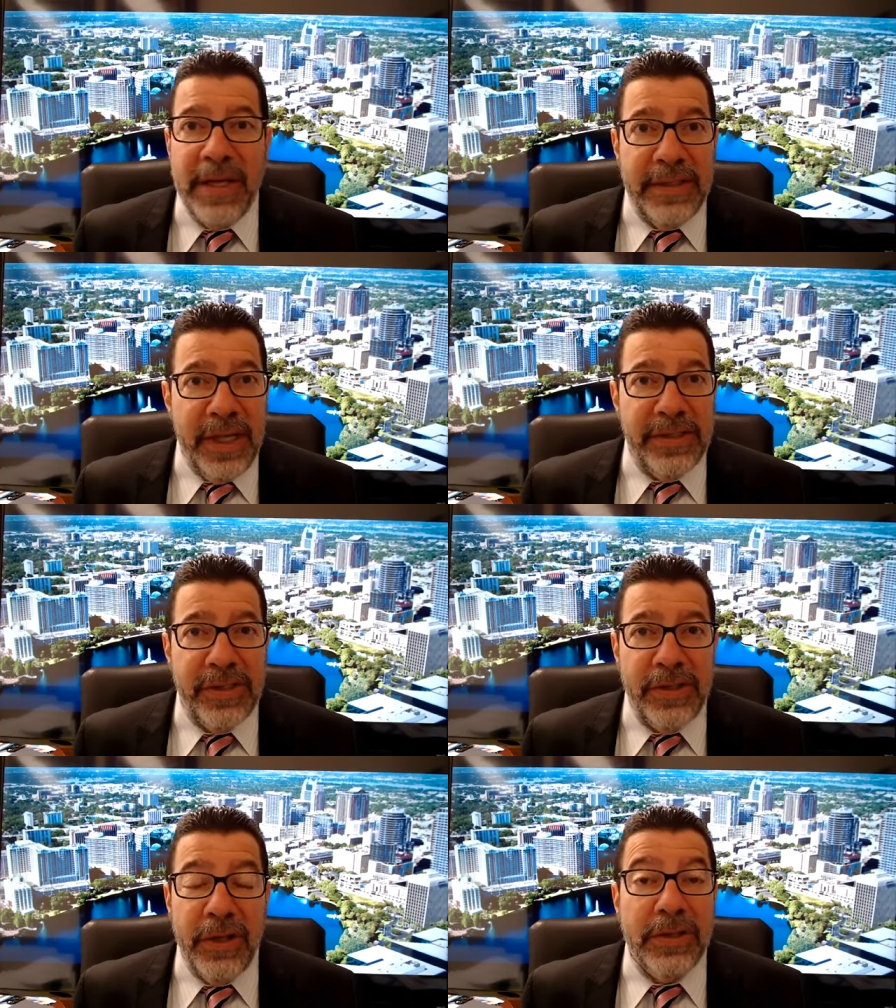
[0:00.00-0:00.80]

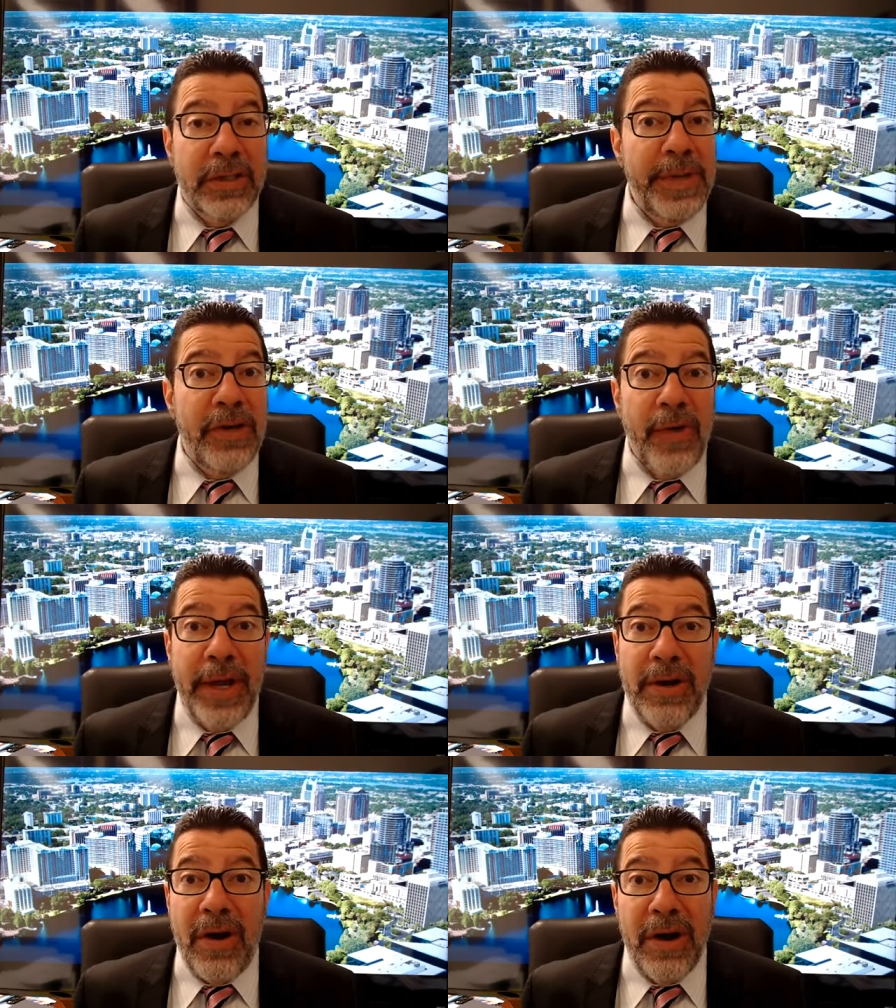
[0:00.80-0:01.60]
Teslas look to be
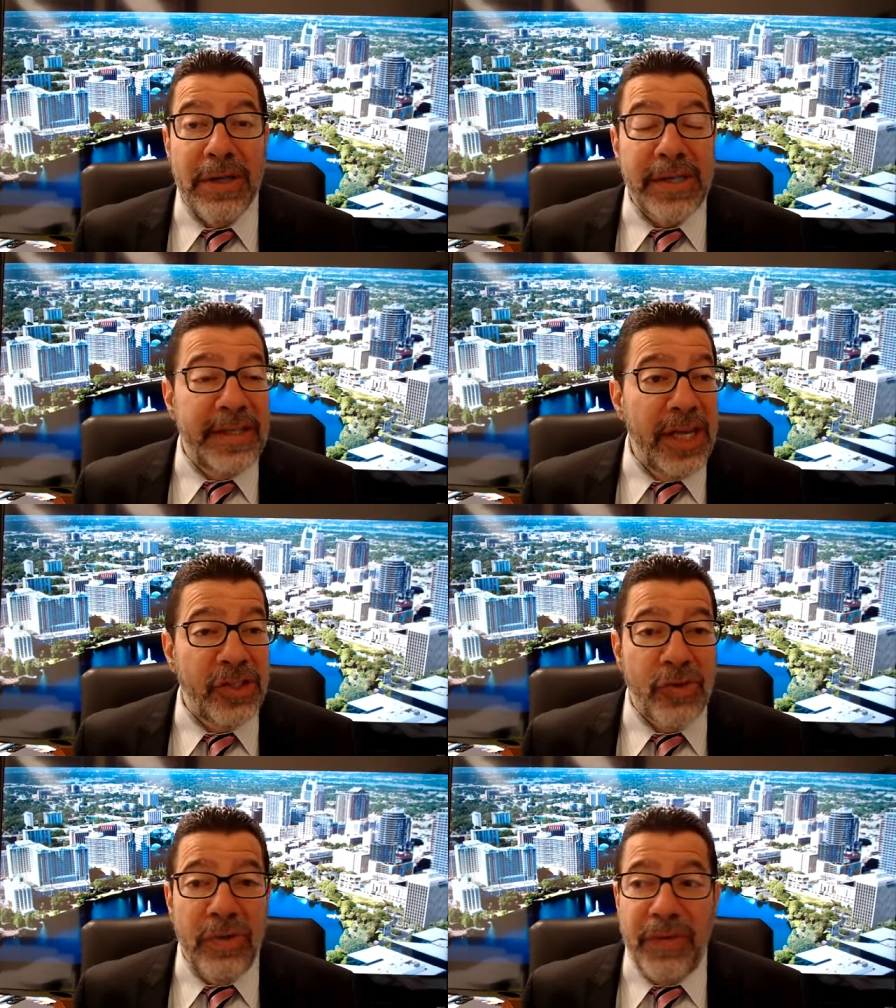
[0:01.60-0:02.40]
great cars. I
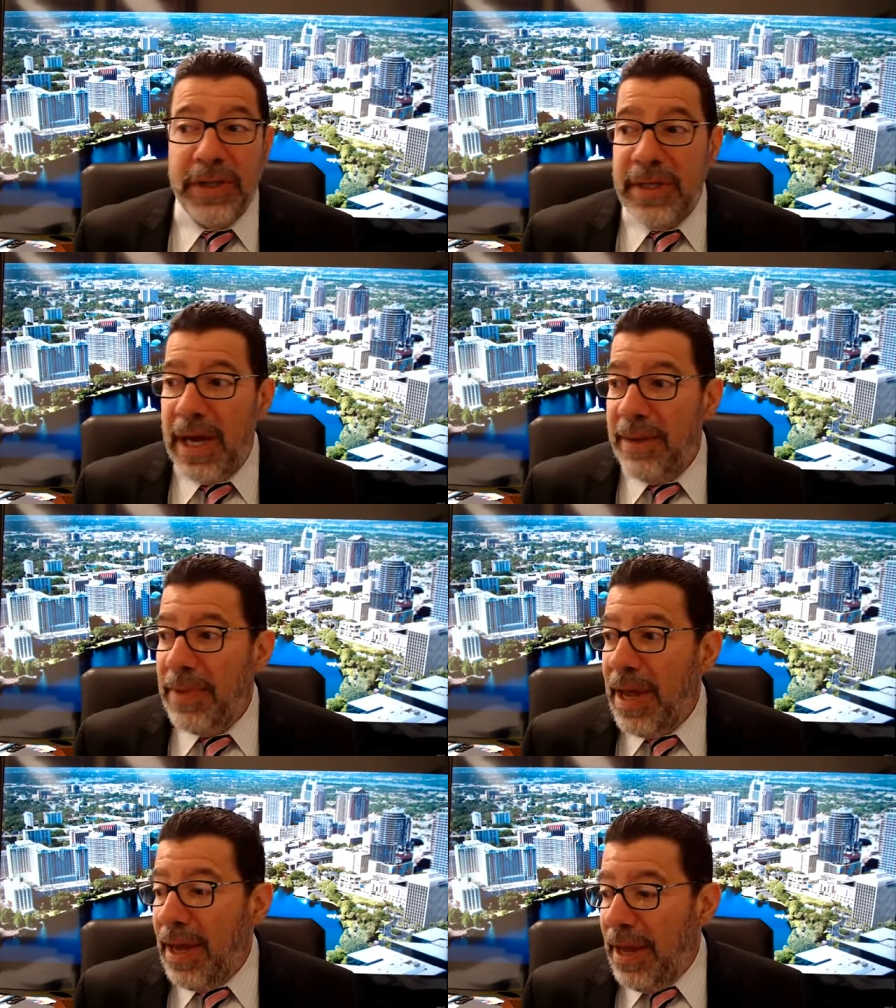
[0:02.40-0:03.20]
test drove one
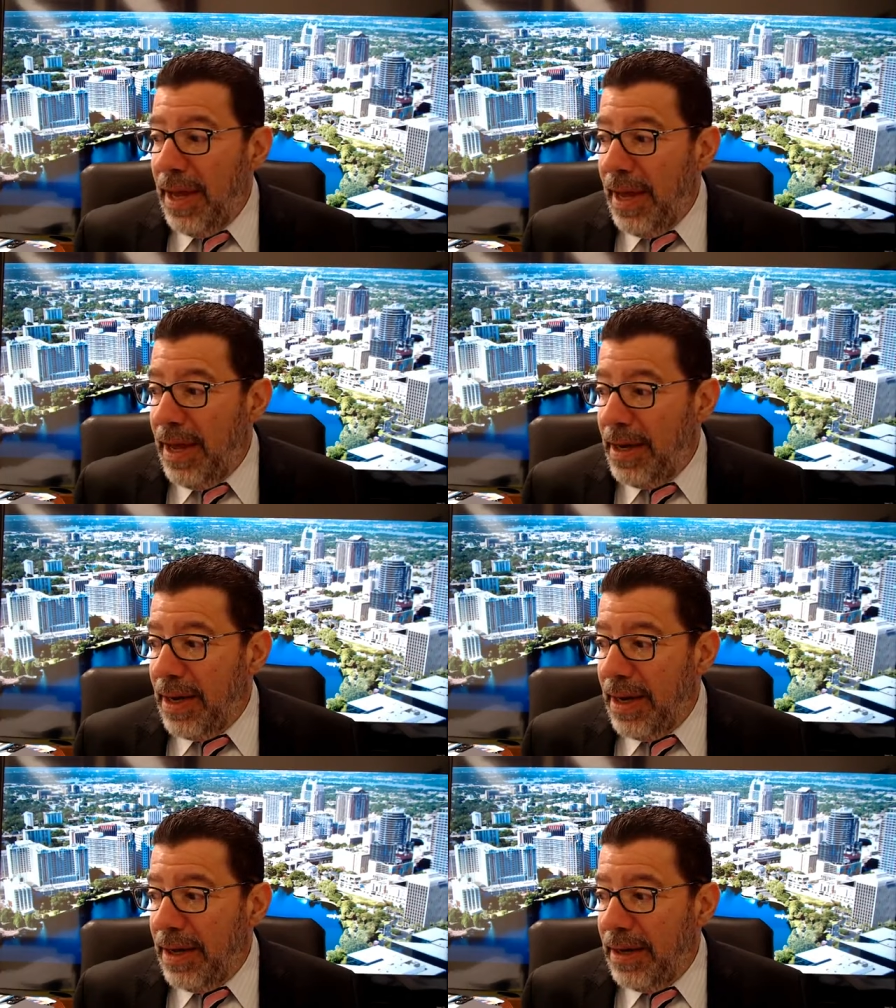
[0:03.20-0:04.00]
time and
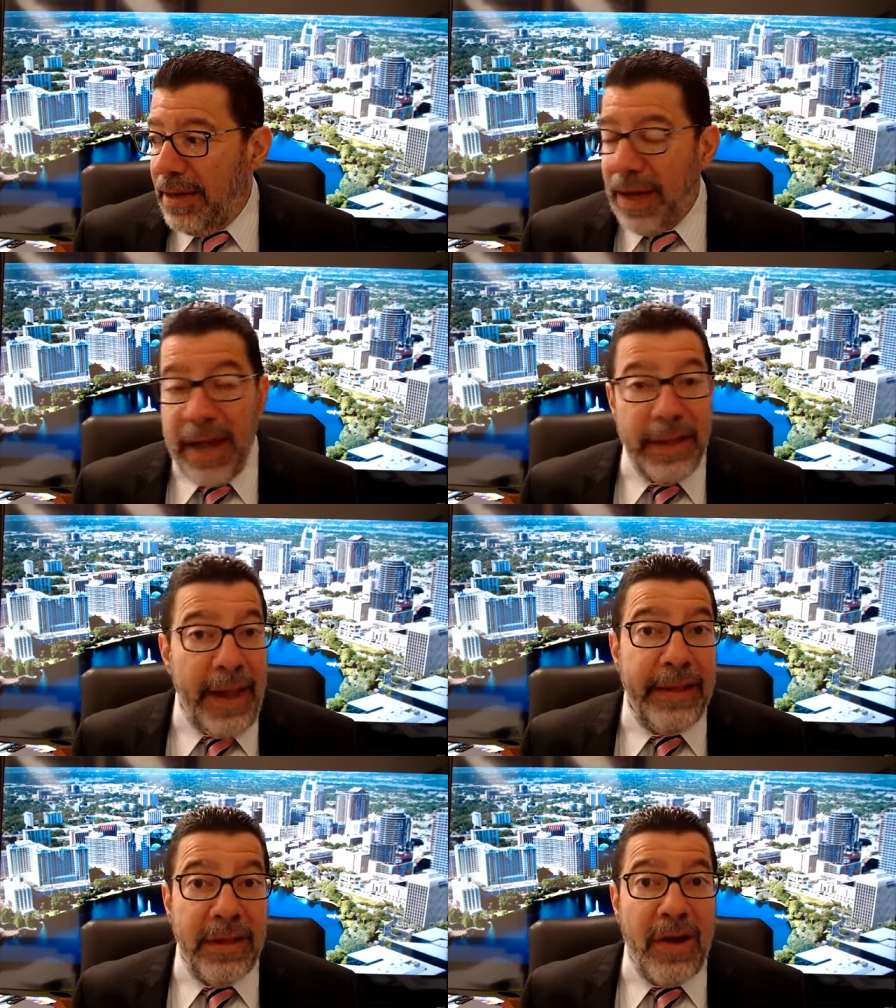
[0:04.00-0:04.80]
uh, I, I
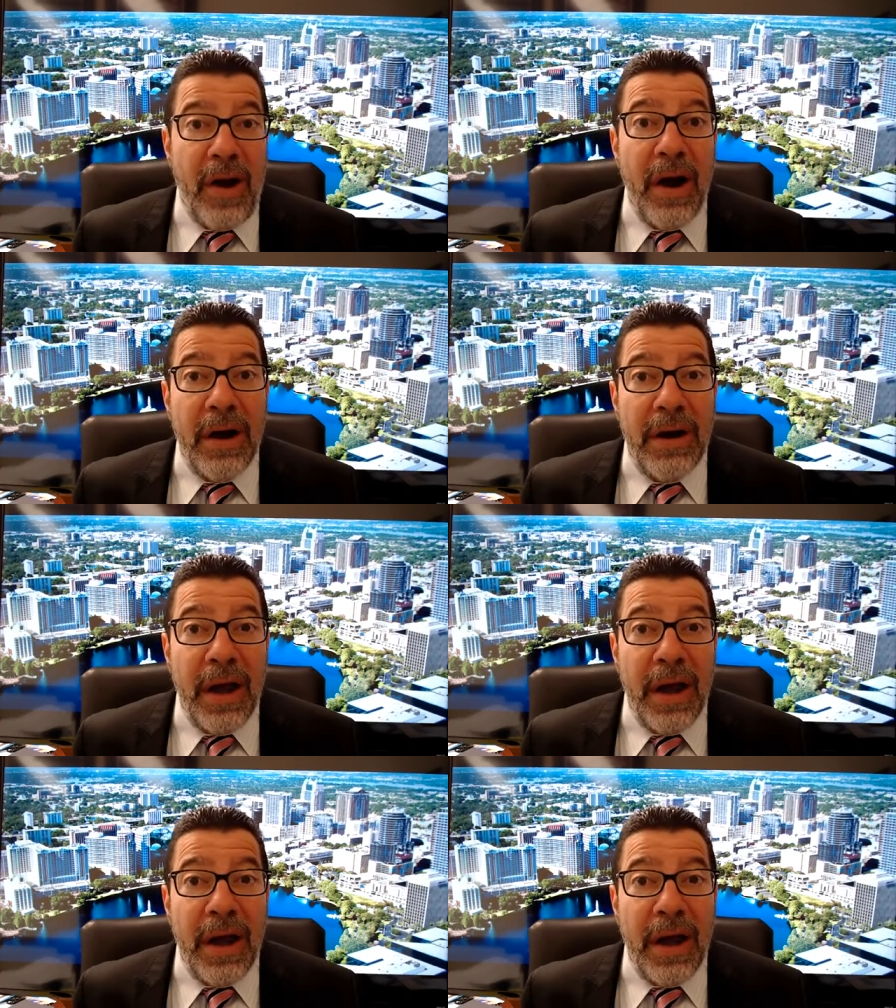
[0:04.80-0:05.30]
like the car.